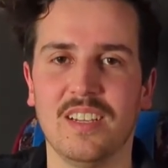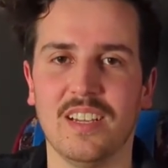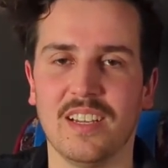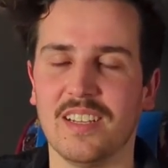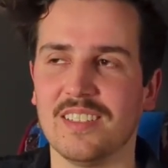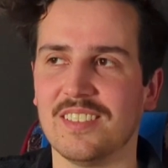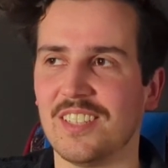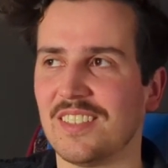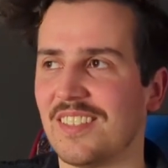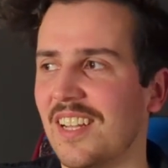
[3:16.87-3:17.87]
and
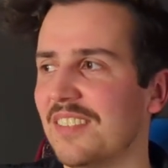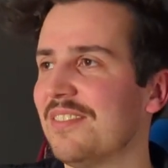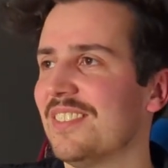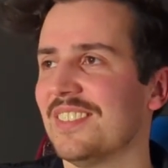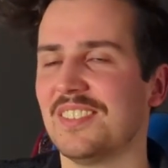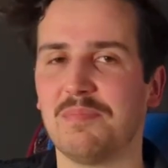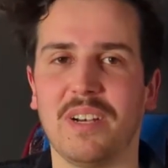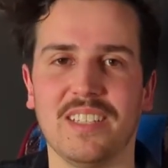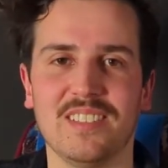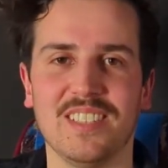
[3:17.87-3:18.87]
just love this
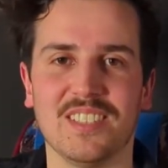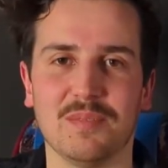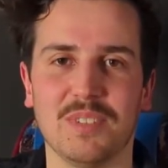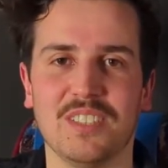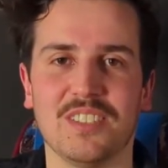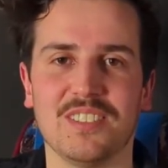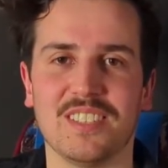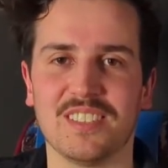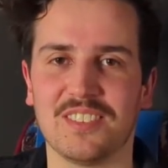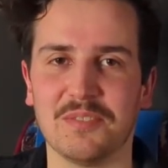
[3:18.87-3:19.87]
place here because
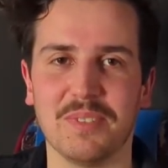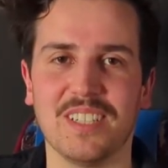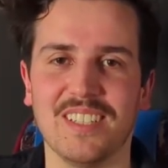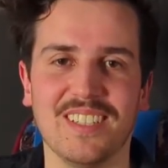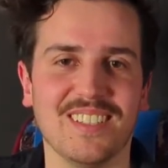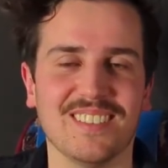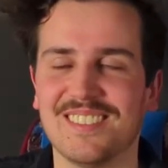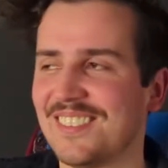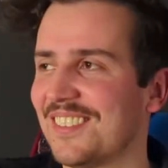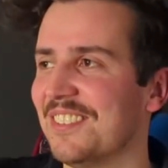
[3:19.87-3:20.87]
there's so many
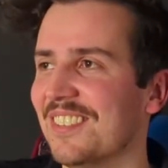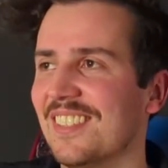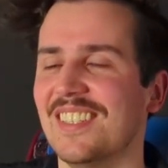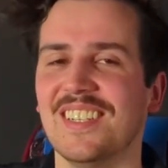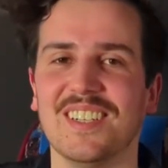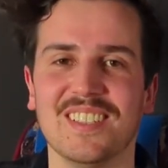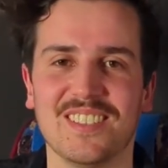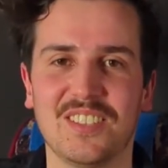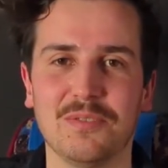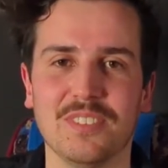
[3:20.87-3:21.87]
cool
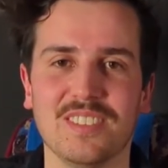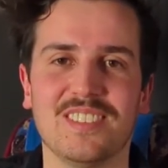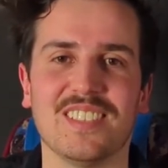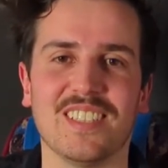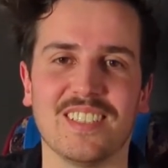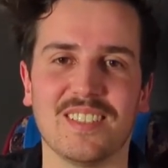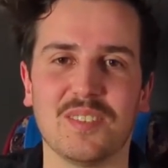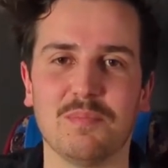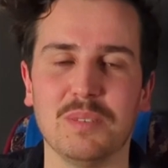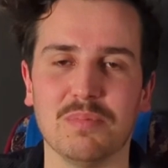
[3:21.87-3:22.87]
tools and
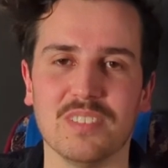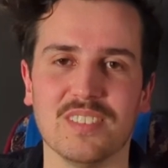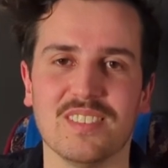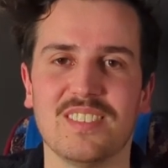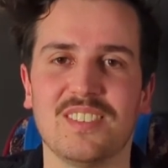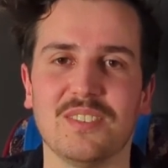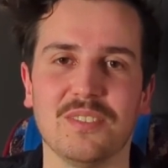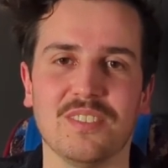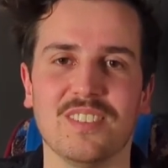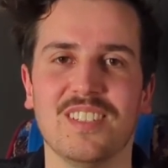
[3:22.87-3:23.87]
people
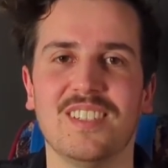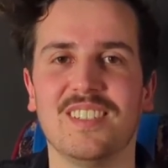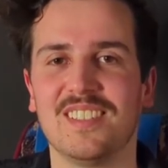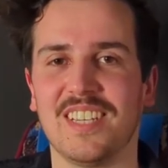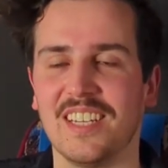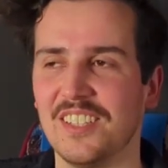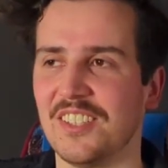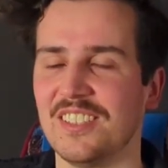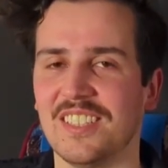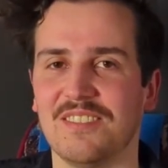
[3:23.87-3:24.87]
to get in
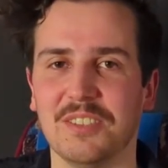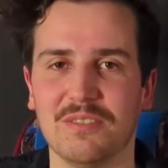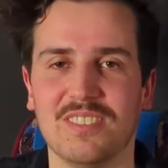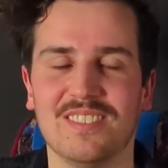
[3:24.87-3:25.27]
contact with.